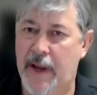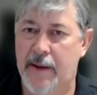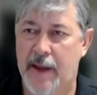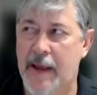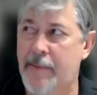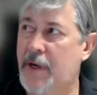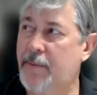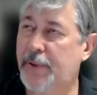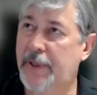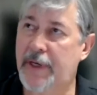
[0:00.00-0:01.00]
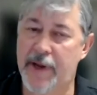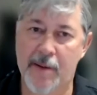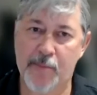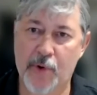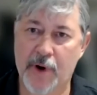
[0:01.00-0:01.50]
I'm completely
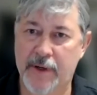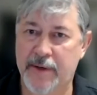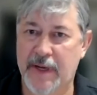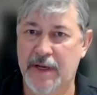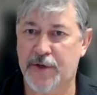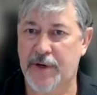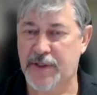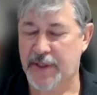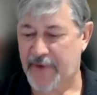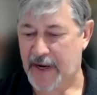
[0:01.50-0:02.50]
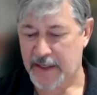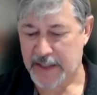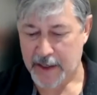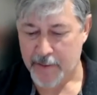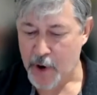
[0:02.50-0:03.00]
on board. And Teresa, if I can
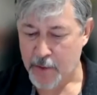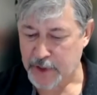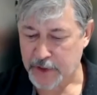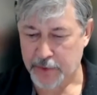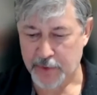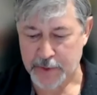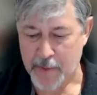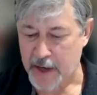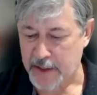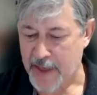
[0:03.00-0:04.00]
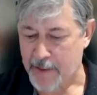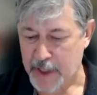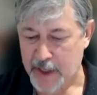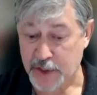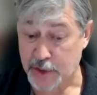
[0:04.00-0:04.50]
take a moment just to respond to that,
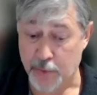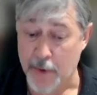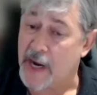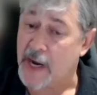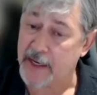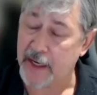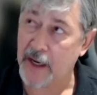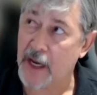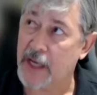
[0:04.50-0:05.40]
because it's reminding